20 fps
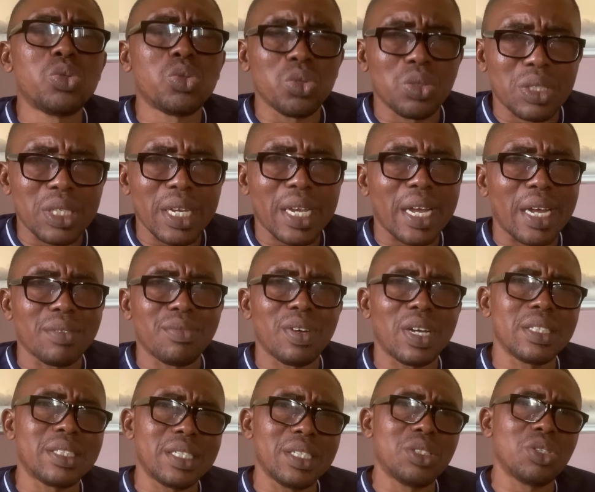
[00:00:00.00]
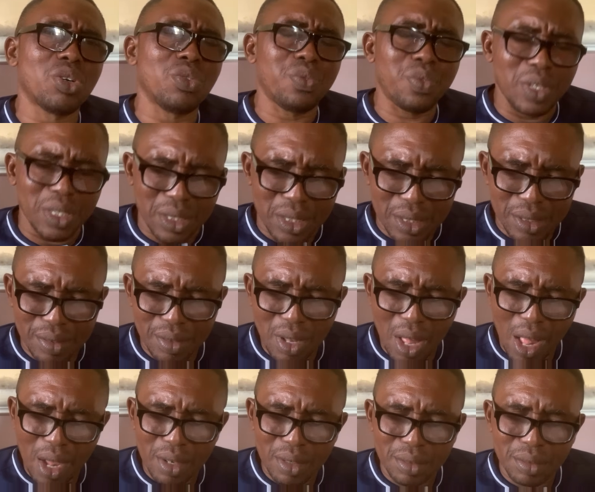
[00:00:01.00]
to take advantage of it,
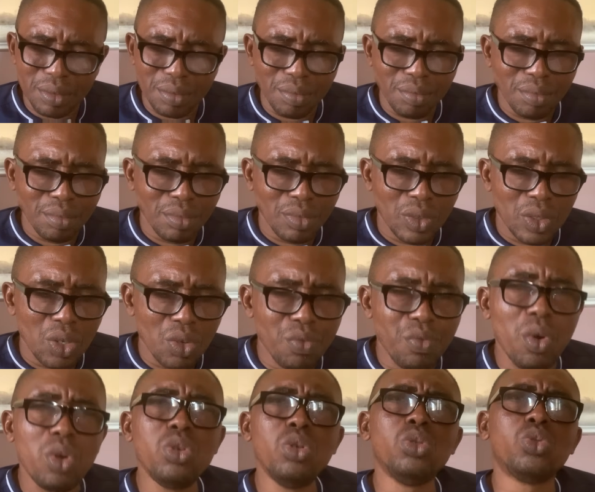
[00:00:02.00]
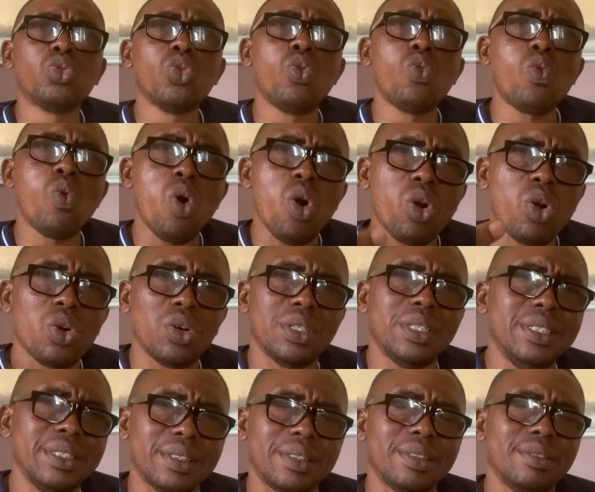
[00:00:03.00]
for you to work on
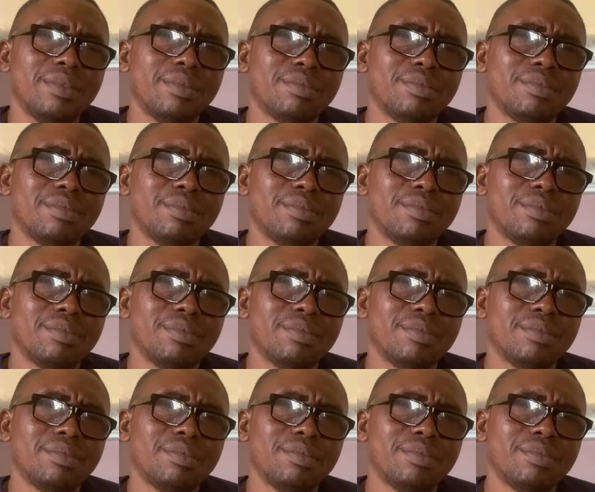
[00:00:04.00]
it.